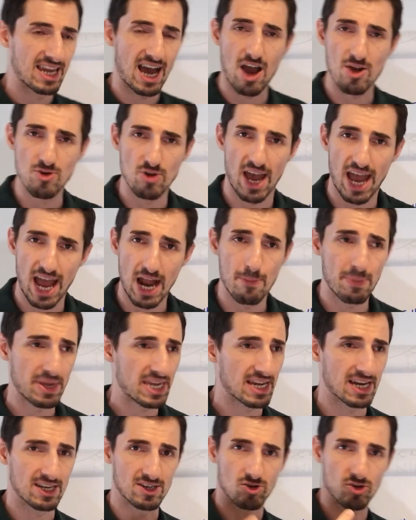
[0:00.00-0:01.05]
how you're
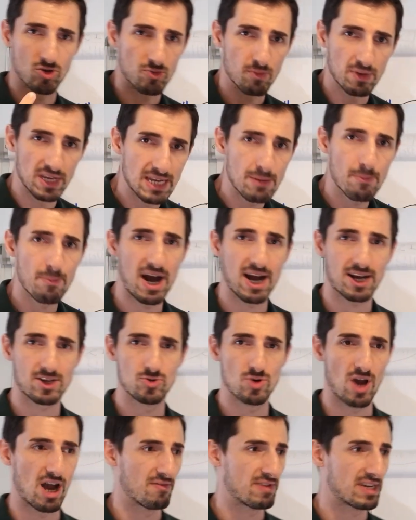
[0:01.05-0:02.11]
helping, and the impact
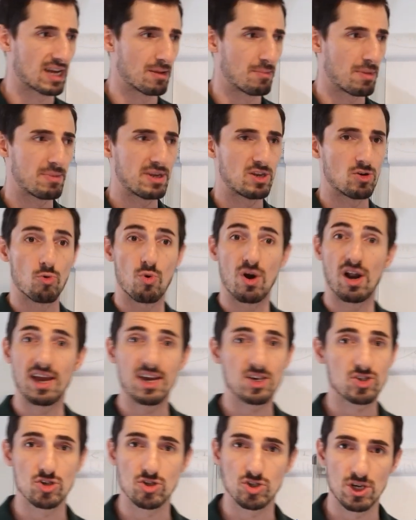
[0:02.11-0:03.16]
you're having, and maybe the
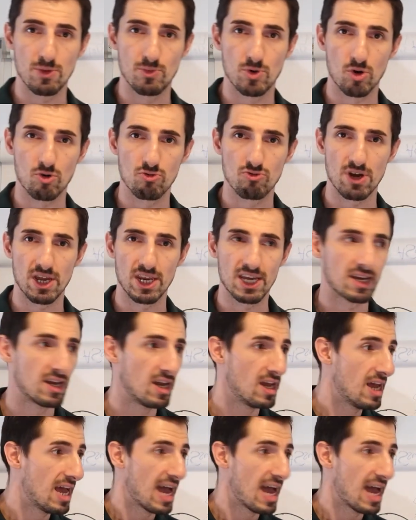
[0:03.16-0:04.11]
relationship you're creating